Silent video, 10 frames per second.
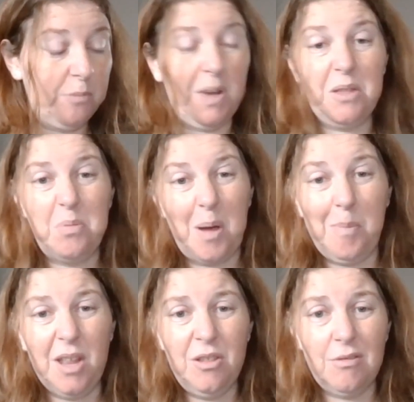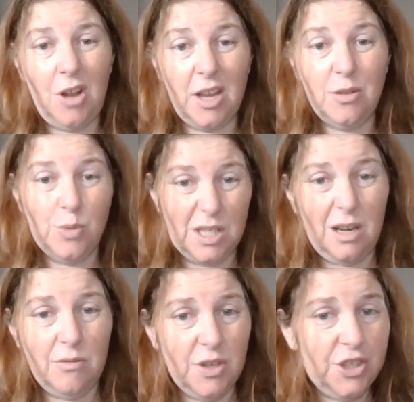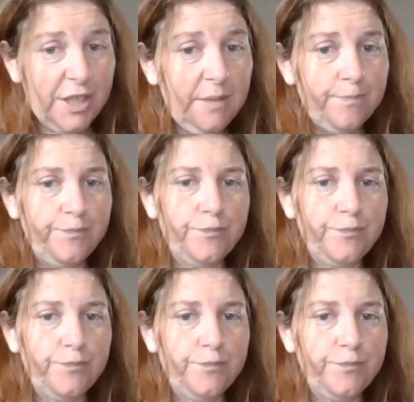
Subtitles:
it month by month like it was done originally.